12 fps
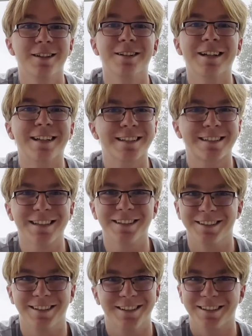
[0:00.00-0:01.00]
Legacy
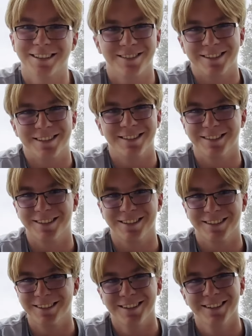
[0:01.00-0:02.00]
Energy, it wasn't good.